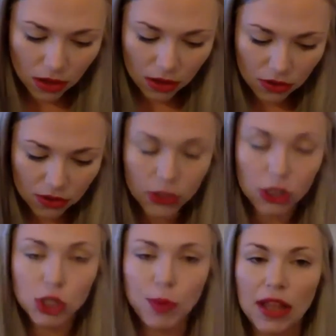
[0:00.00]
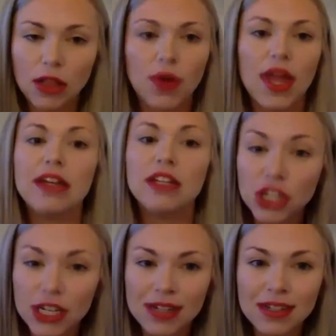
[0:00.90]
search by
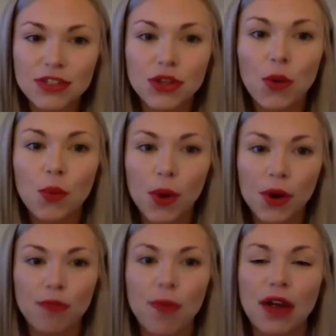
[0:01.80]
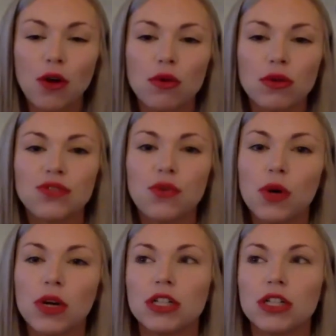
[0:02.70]
location. So one of my goals for